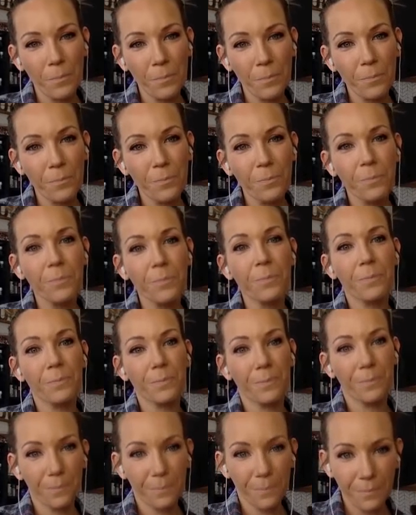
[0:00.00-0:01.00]

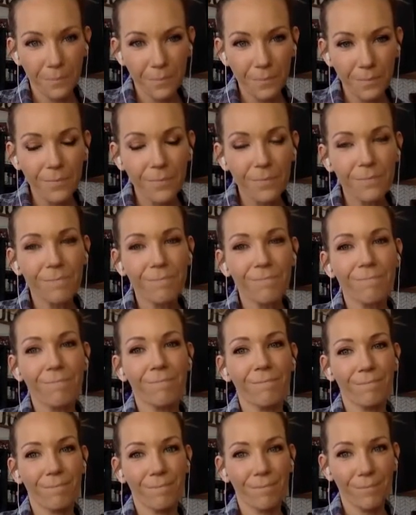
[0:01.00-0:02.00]

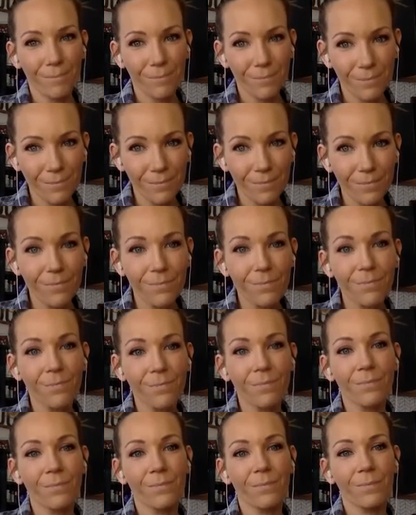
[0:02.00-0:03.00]

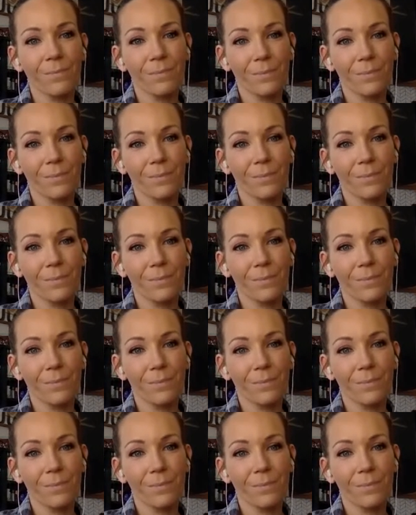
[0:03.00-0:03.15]
This person isn't speaking.